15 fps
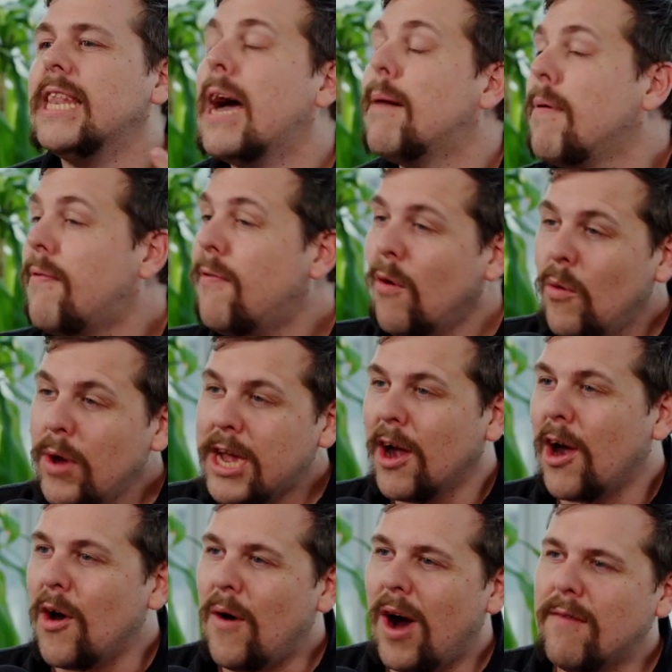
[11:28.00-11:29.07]
Now, before we
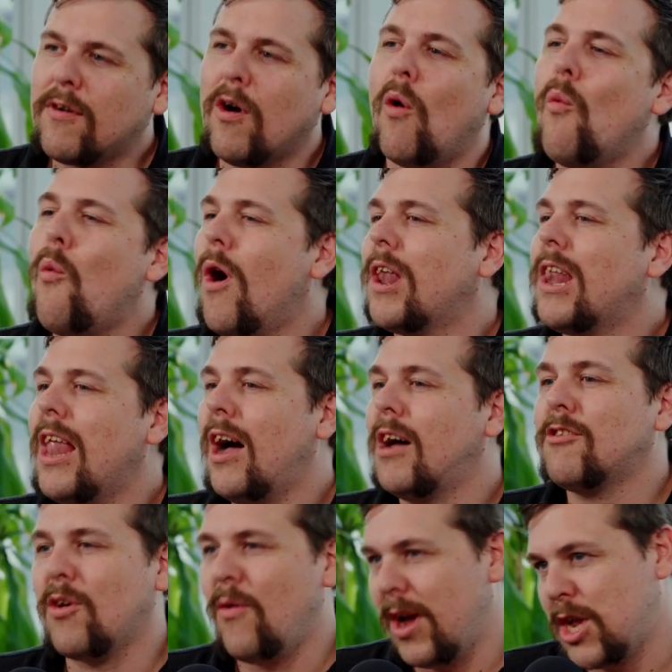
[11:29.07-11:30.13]
go, I've got one
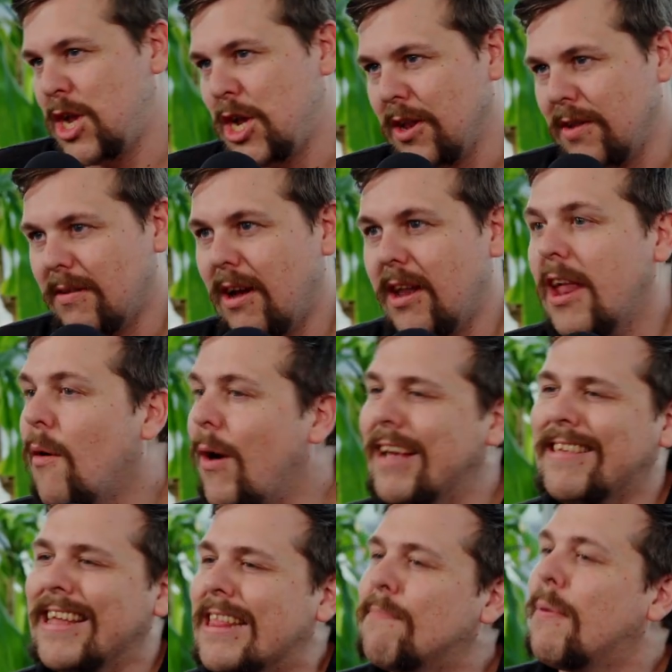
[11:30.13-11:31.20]
last question. I know I
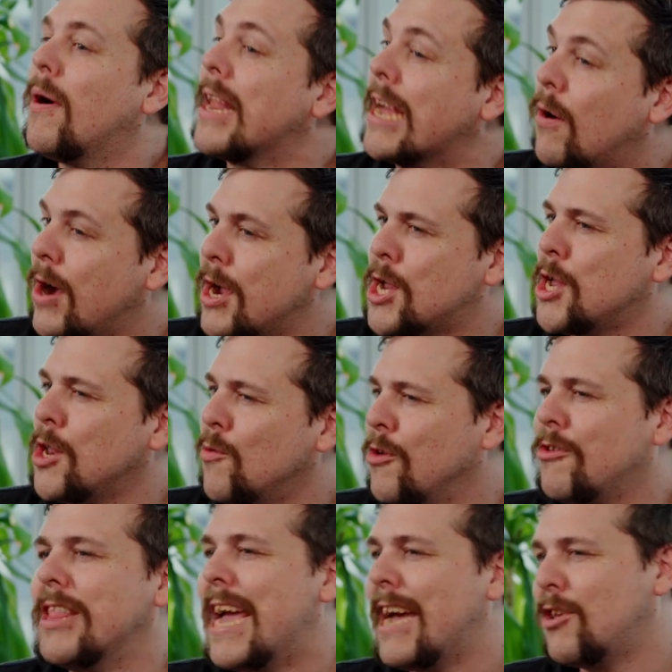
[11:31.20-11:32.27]
said the burning question, it
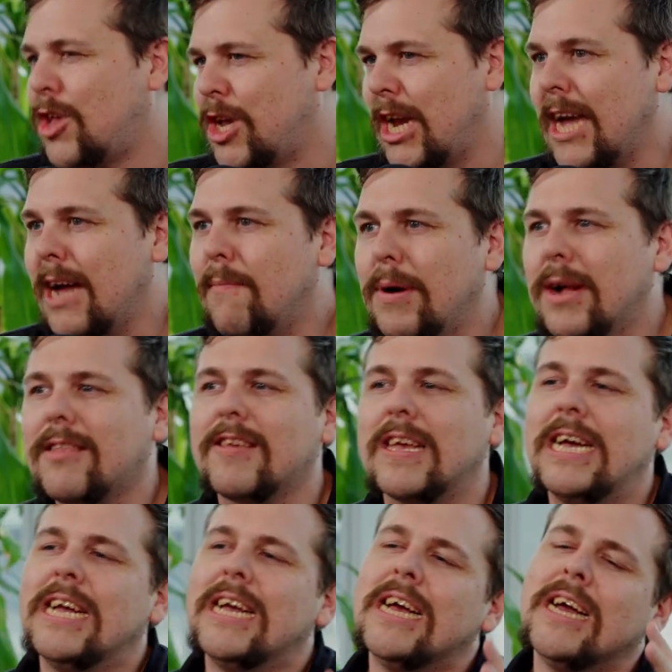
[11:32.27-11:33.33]
was next year, but
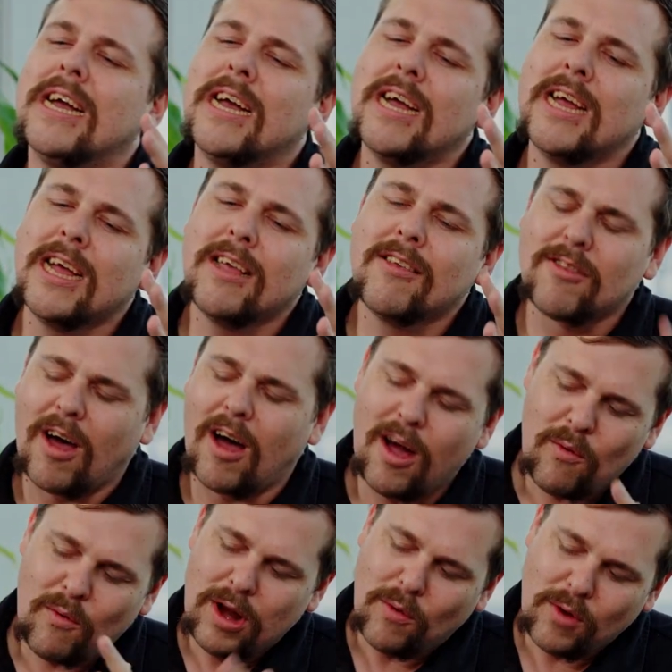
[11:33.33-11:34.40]
Sahar, I
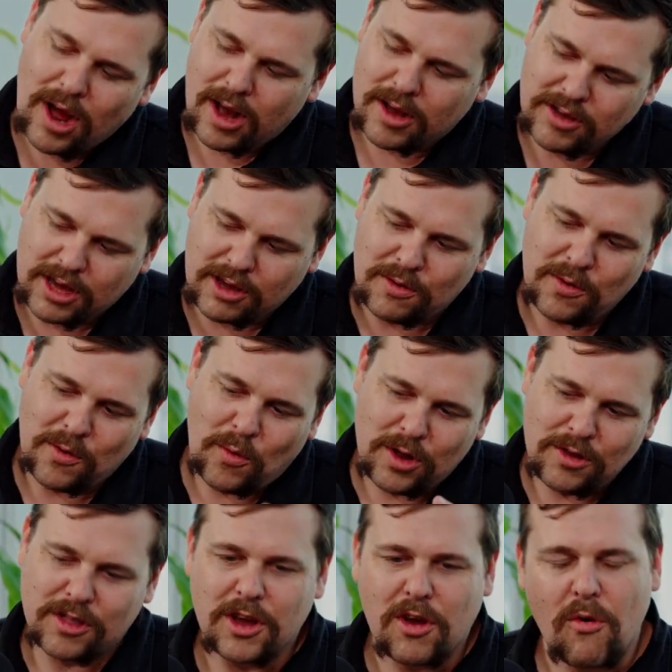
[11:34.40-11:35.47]
really want to ask you
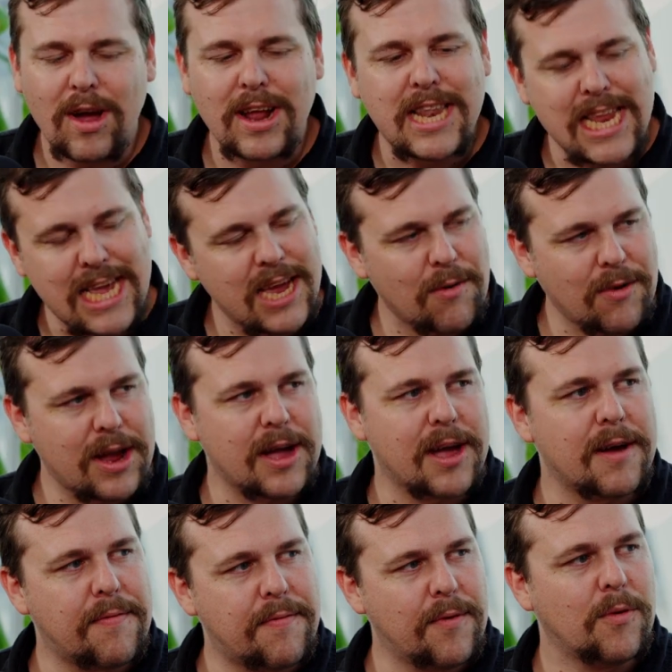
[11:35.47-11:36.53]
what's the
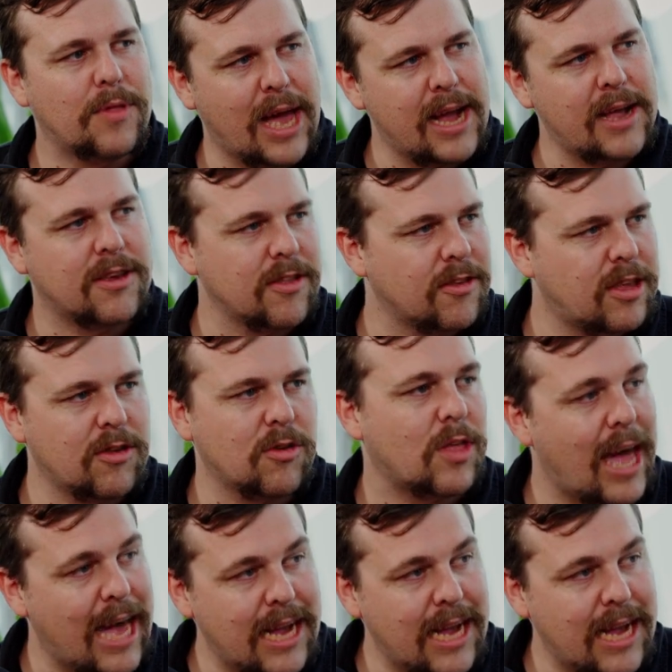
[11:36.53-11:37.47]
criteria for the agencies or the